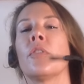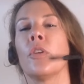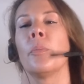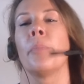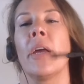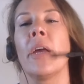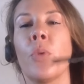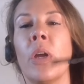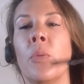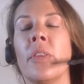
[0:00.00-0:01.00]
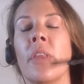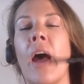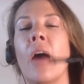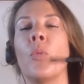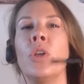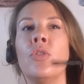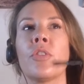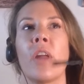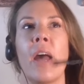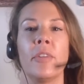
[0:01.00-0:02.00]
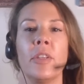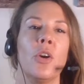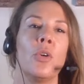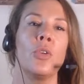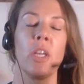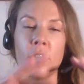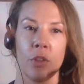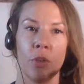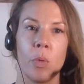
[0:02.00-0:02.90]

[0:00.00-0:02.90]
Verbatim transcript: The best way with that, we used to have in the old days, you know,